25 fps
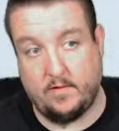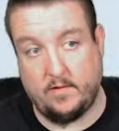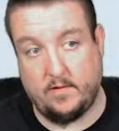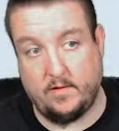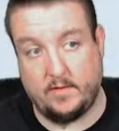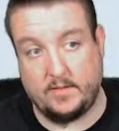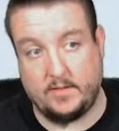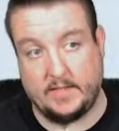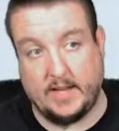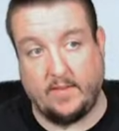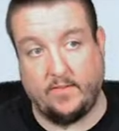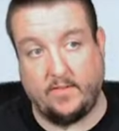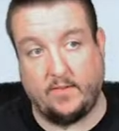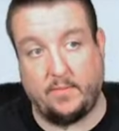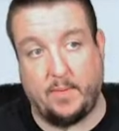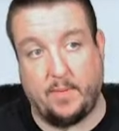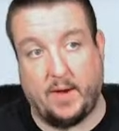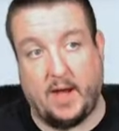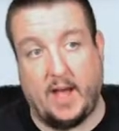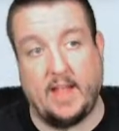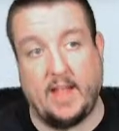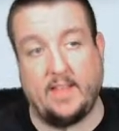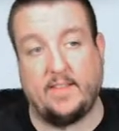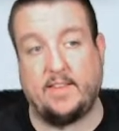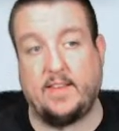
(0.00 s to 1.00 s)
Same
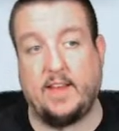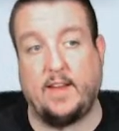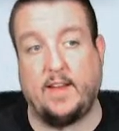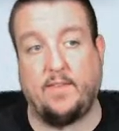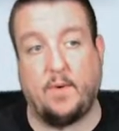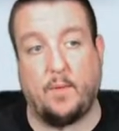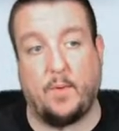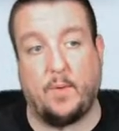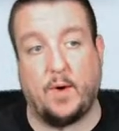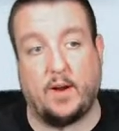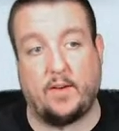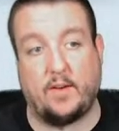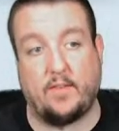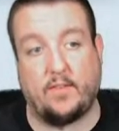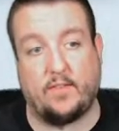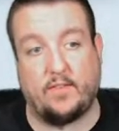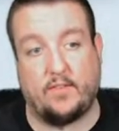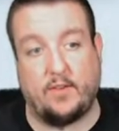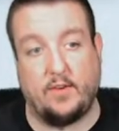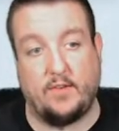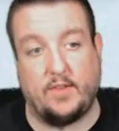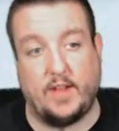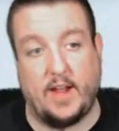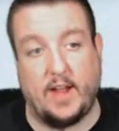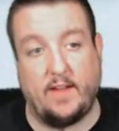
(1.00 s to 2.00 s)
spot. See if it works
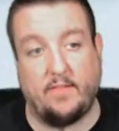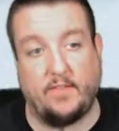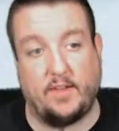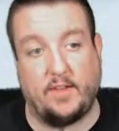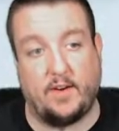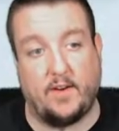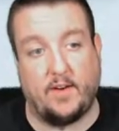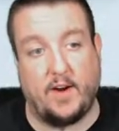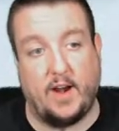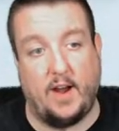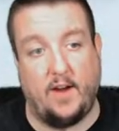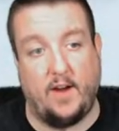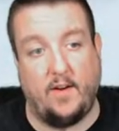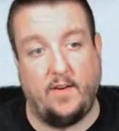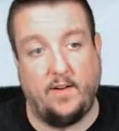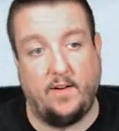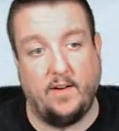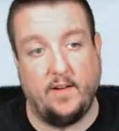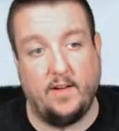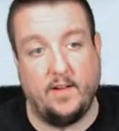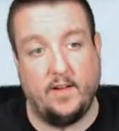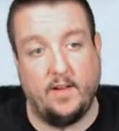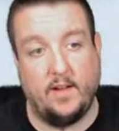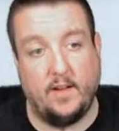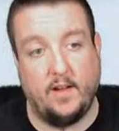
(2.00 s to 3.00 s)
two times in a row.
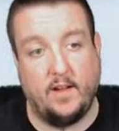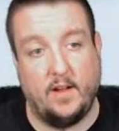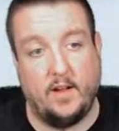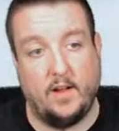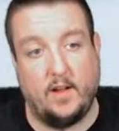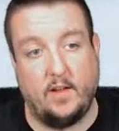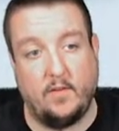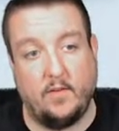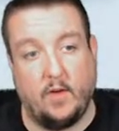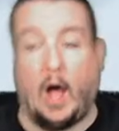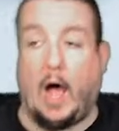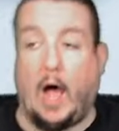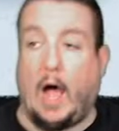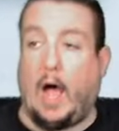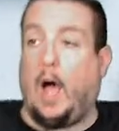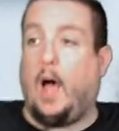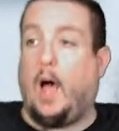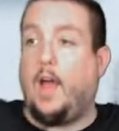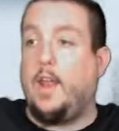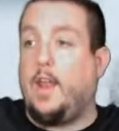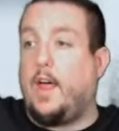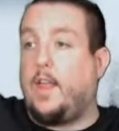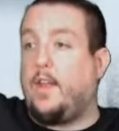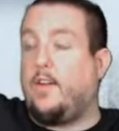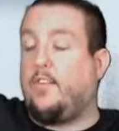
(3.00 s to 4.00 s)
Oh,
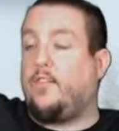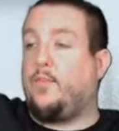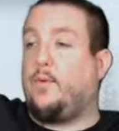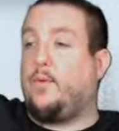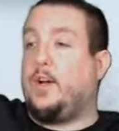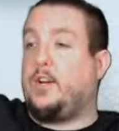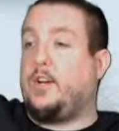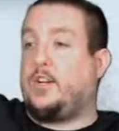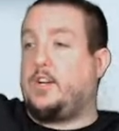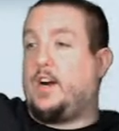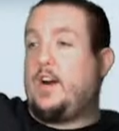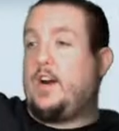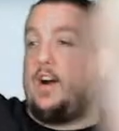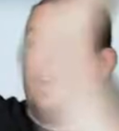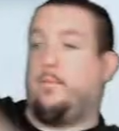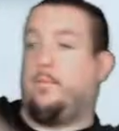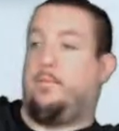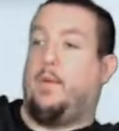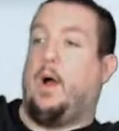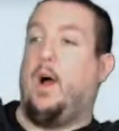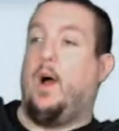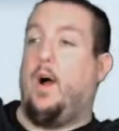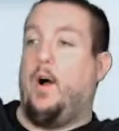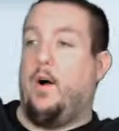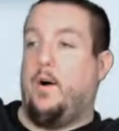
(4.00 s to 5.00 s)
another swisher.
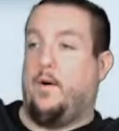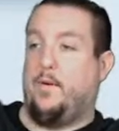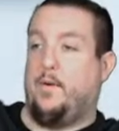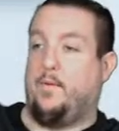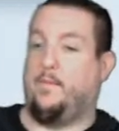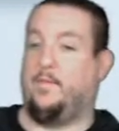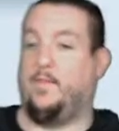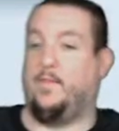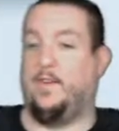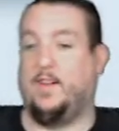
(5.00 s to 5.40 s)
Boom.